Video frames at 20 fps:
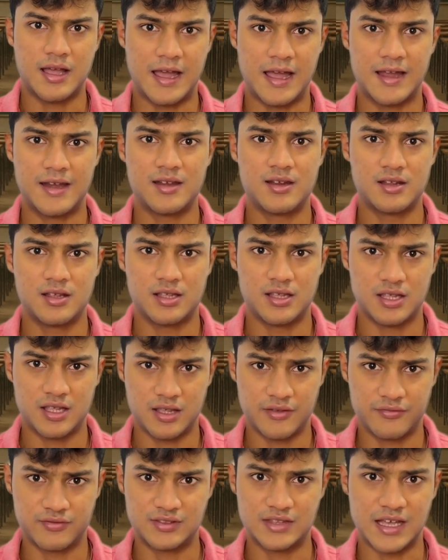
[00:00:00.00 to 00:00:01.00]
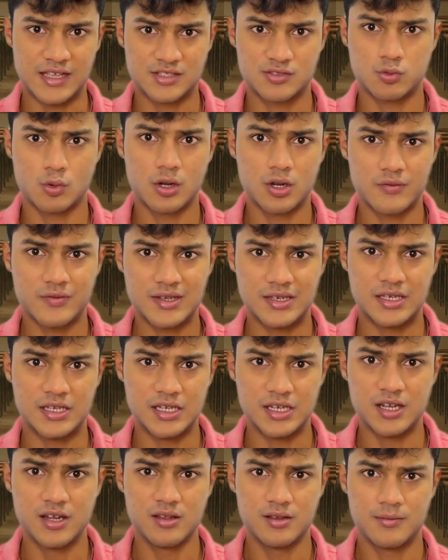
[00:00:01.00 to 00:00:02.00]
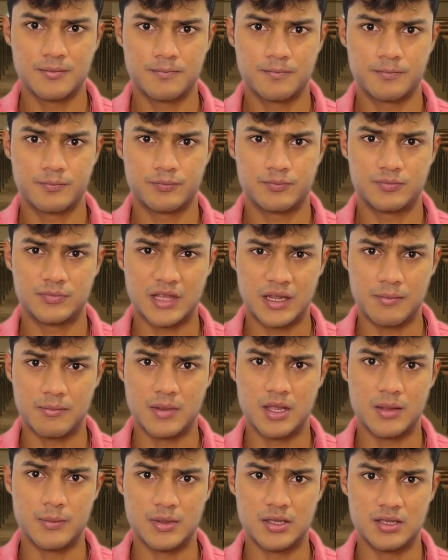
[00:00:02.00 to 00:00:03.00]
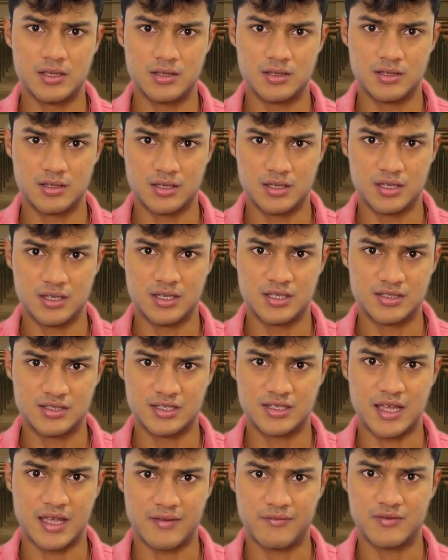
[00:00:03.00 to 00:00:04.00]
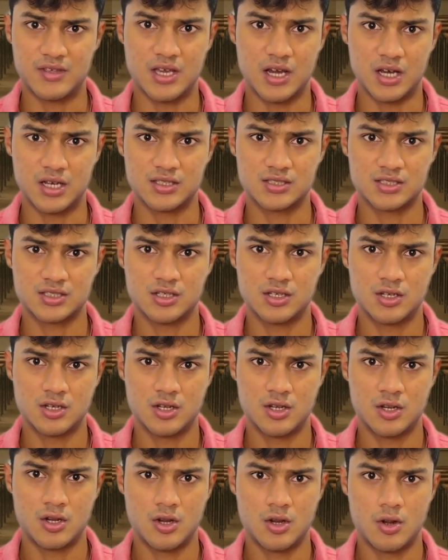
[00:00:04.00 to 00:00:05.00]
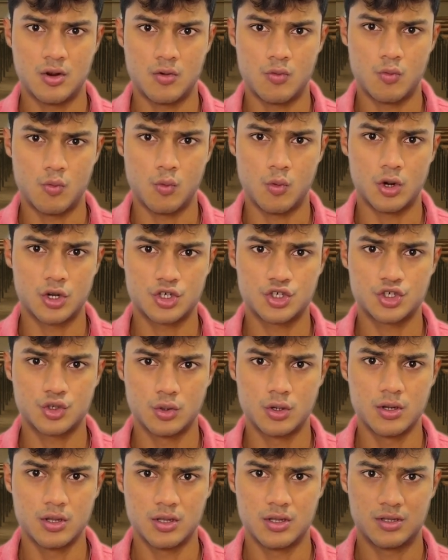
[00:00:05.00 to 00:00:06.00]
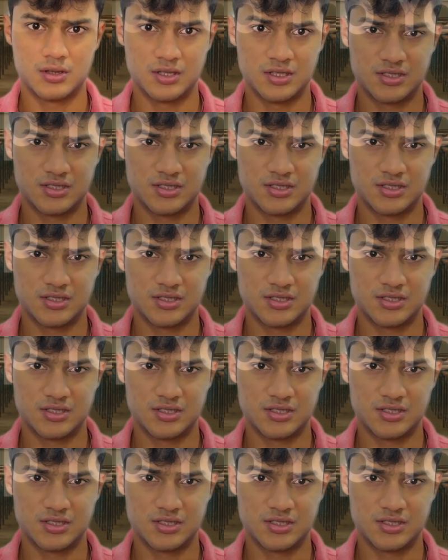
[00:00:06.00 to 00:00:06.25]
And if that's what we need, then maybe is the time we ask, what should the